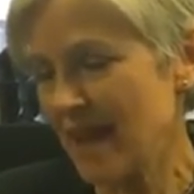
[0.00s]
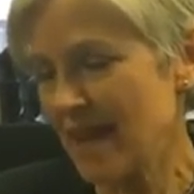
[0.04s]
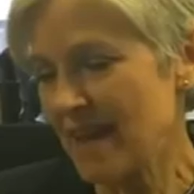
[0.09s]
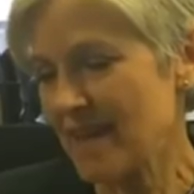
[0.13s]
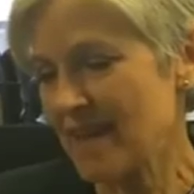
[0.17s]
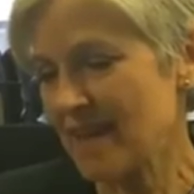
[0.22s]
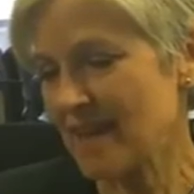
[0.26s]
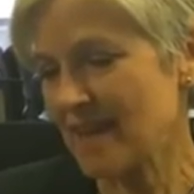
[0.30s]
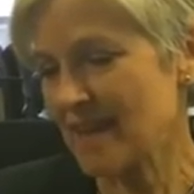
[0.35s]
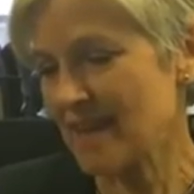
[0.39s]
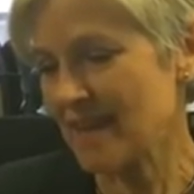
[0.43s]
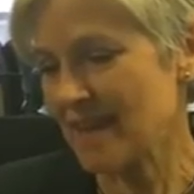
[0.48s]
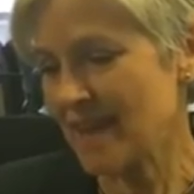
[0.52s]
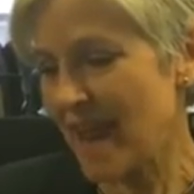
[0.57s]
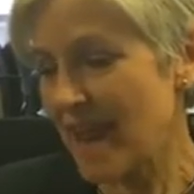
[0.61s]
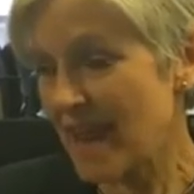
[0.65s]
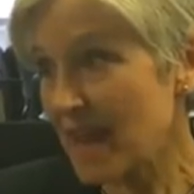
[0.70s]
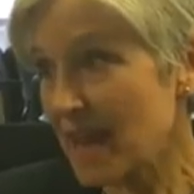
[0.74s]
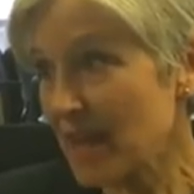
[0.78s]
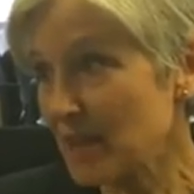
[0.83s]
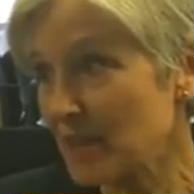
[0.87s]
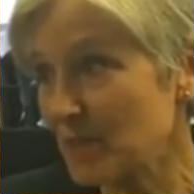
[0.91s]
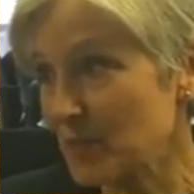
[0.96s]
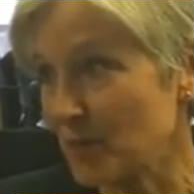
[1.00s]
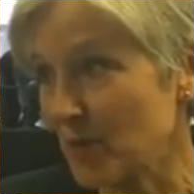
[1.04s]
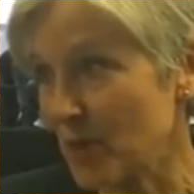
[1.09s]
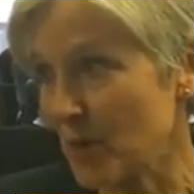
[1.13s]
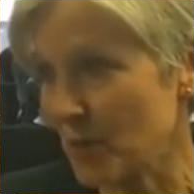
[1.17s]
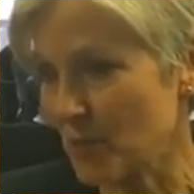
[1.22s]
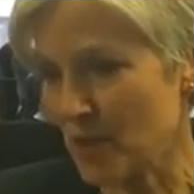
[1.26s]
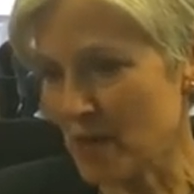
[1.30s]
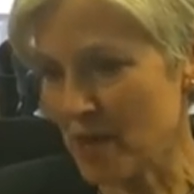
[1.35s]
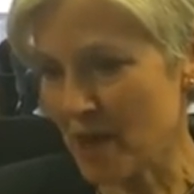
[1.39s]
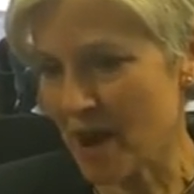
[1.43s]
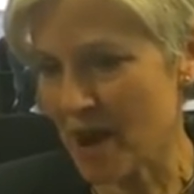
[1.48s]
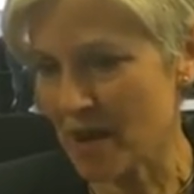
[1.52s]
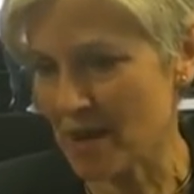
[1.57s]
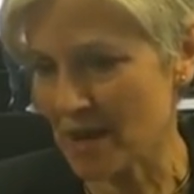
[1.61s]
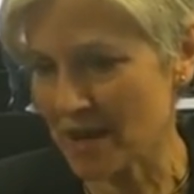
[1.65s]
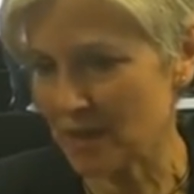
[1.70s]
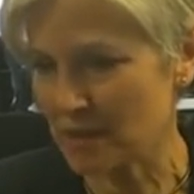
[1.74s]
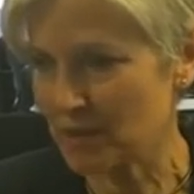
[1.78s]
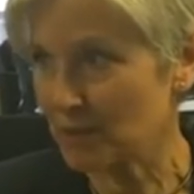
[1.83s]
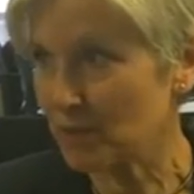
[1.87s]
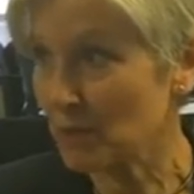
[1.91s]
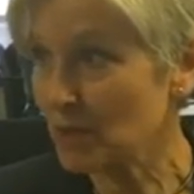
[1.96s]
In an age where we are
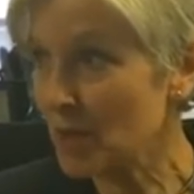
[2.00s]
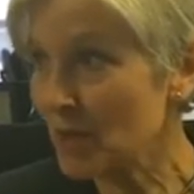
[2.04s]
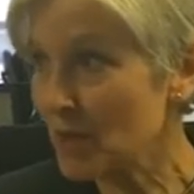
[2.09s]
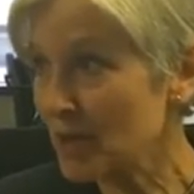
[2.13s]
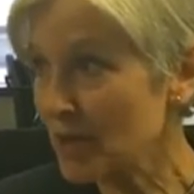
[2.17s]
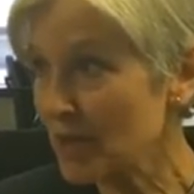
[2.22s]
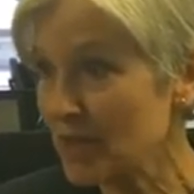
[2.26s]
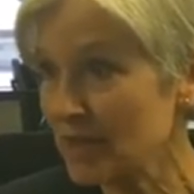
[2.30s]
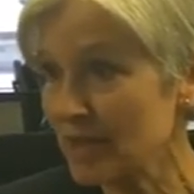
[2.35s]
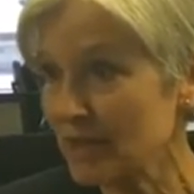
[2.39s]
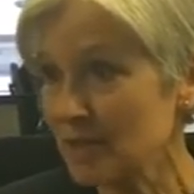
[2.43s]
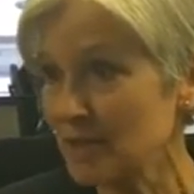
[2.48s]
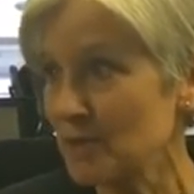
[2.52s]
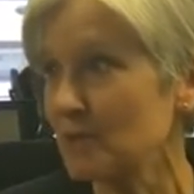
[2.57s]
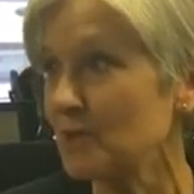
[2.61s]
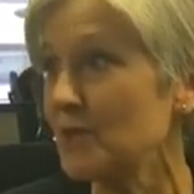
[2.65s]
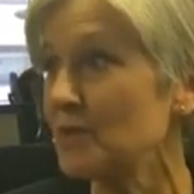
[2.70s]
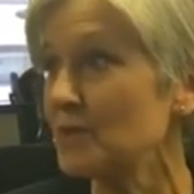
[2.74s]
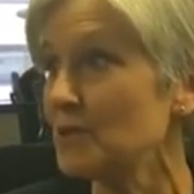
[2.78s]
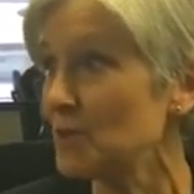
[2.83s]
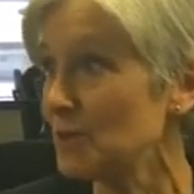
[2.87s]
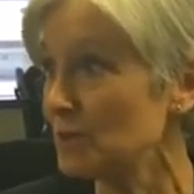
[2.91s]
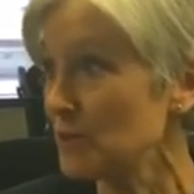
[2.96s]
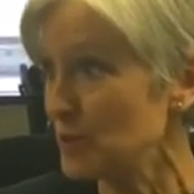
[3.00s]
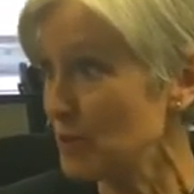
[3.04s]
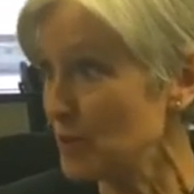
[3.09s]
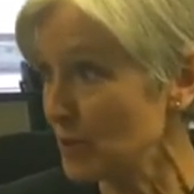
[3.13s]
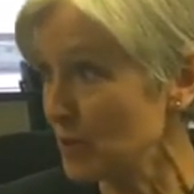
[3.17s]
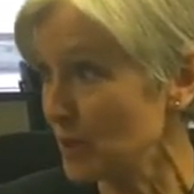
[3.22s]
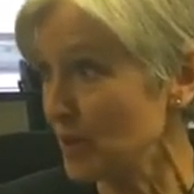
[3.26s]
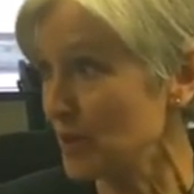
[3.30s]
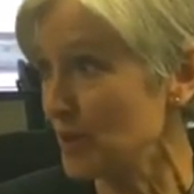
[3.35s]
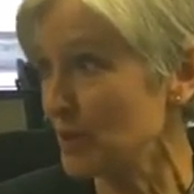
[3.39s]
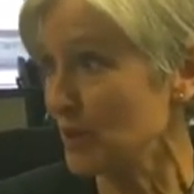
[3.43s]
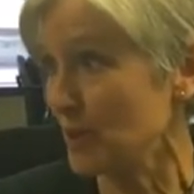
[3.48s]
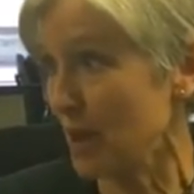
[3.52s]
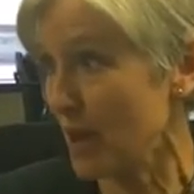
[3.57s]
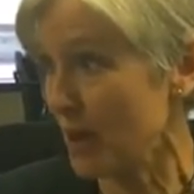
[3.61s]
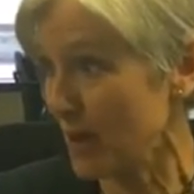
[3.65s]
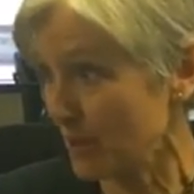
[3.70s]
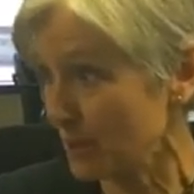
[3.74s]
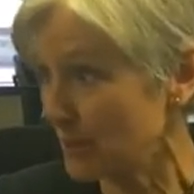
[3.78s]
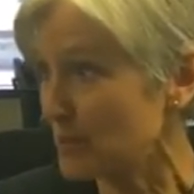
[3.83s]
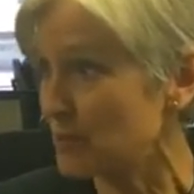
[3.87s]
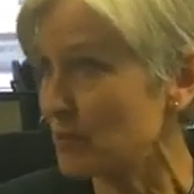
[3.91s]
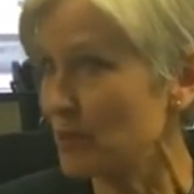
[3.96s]
exploding into a new nuclear
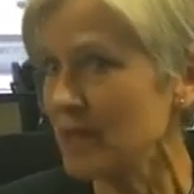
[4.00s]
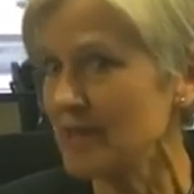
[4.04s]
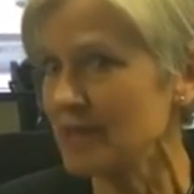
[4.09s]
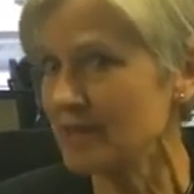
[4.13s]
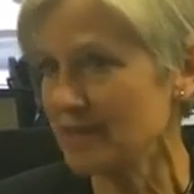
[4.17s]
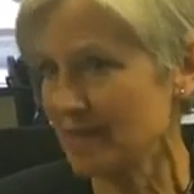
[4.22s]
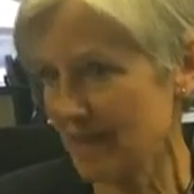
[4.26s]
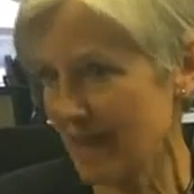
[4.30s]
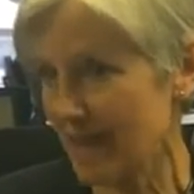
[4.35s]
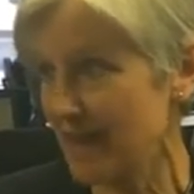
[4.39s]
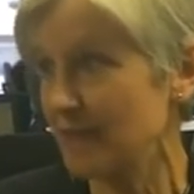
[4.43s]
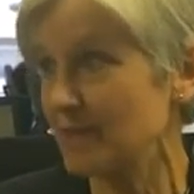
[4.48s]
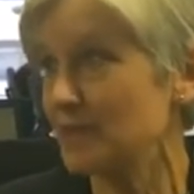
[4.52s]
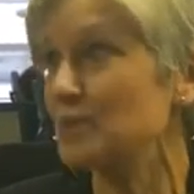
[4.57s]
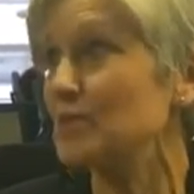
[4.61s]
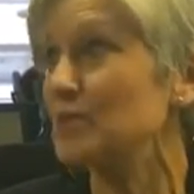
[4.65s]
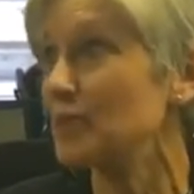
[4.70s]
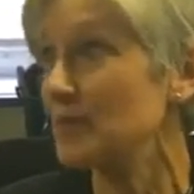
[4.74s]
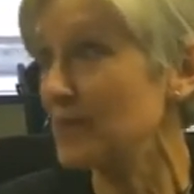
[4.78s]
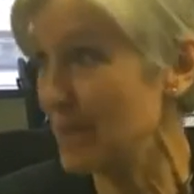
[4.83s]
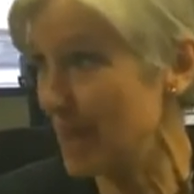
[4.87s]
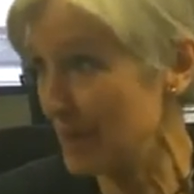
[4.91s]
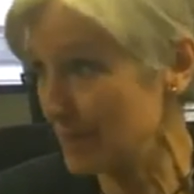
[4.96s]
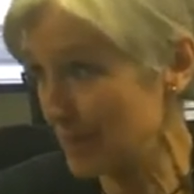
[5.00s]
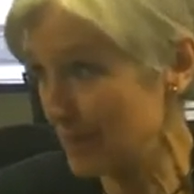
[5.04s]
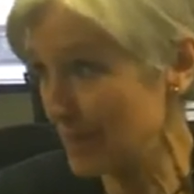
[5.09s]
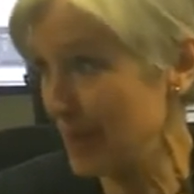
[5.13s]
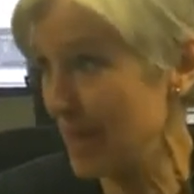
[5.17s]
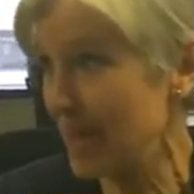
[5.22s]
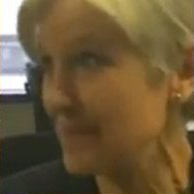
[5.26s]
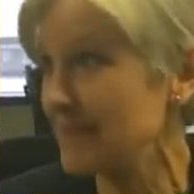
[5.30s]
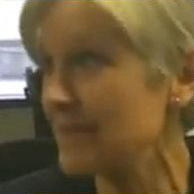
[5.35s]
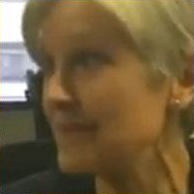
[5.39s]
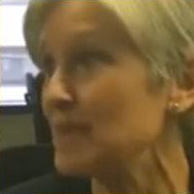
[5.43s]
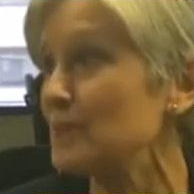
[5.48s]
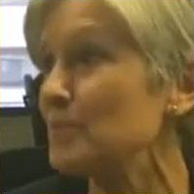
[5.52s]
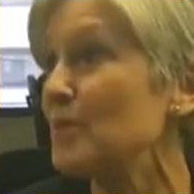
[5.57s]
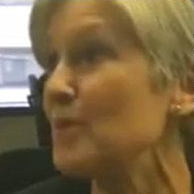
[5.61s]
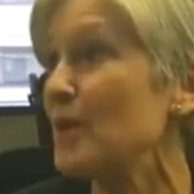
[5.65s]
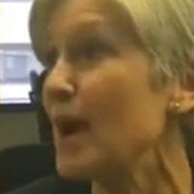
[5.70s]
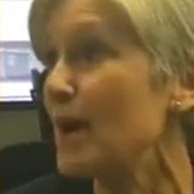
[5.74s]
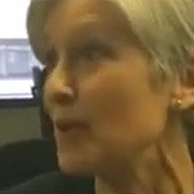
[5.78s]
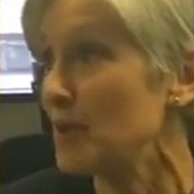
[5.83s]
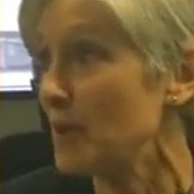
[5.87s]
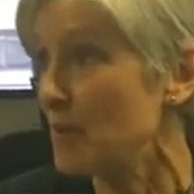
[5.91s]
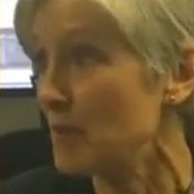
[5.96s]
arms race, thanks to the Democrats and
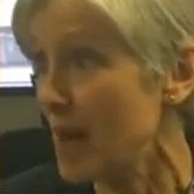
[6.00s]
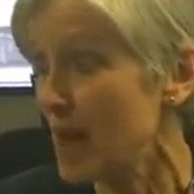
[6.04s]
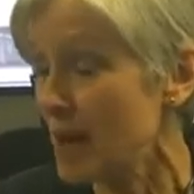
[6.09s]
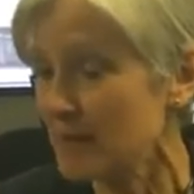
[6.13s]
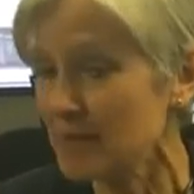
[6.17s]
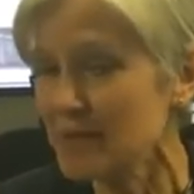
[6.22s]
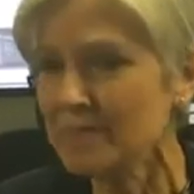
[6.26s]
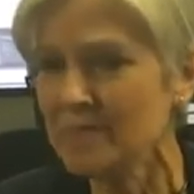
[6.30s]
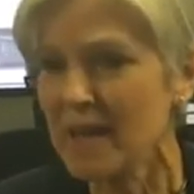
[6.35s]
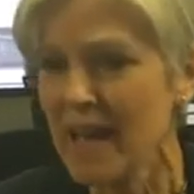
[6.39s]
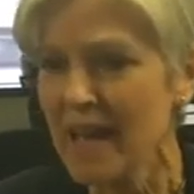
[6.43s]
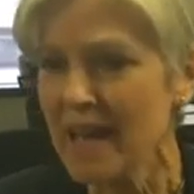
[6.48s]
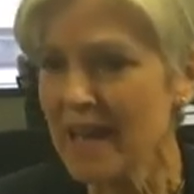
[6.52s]
Barack Obama,